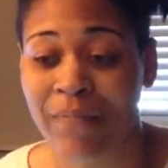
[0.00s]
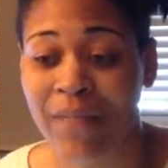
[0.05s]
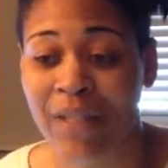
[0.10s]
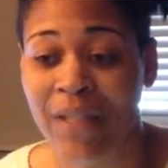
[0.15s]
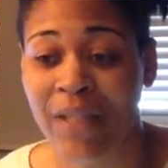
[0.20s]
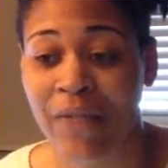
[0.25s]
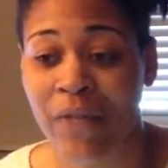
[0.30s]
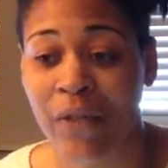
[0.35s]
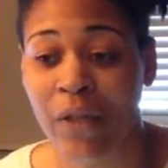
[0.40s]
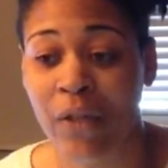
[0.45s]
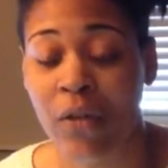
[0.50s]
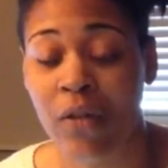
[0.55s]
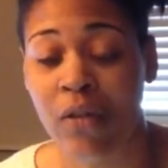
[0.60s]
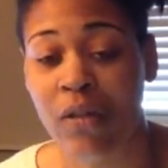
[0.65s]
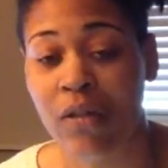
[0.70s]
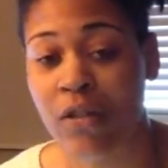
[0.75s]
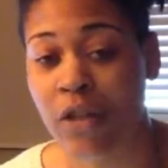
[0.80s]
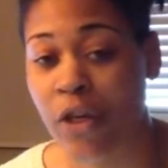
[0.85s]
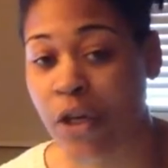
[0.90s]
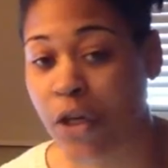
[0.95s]
different
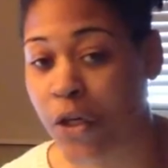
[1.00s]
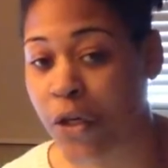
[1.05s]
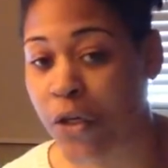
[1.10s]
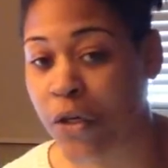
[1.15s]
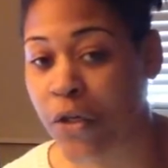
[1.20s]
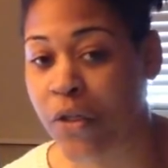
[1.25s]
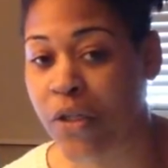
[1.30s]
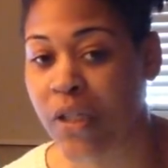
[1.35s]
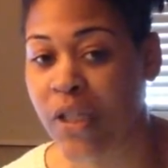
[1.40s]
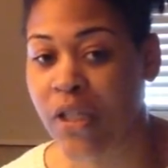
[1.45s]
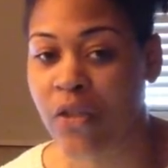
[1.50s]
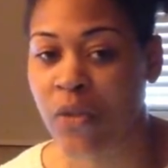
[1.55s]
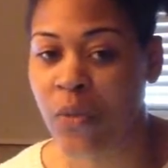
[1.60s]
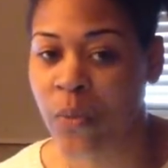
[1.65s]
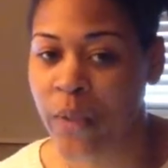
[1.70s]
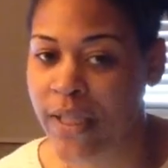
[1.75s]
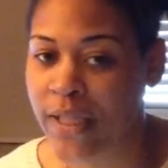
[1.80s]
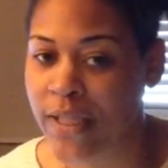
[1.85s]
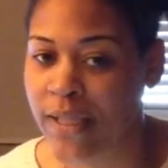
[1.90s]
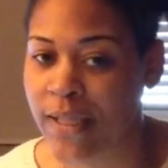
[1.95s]
turns and
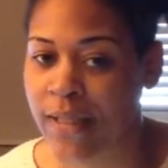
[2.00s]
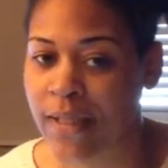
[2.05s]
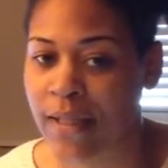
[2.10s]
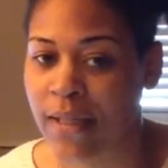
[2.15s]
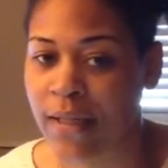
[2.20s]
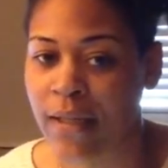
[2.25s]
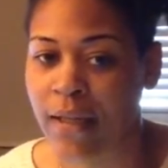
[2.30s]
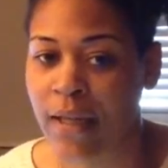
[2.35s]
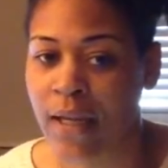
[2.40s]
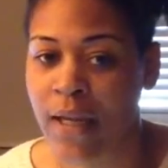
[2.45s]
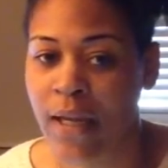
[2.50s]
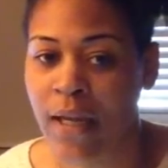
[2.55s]
twists and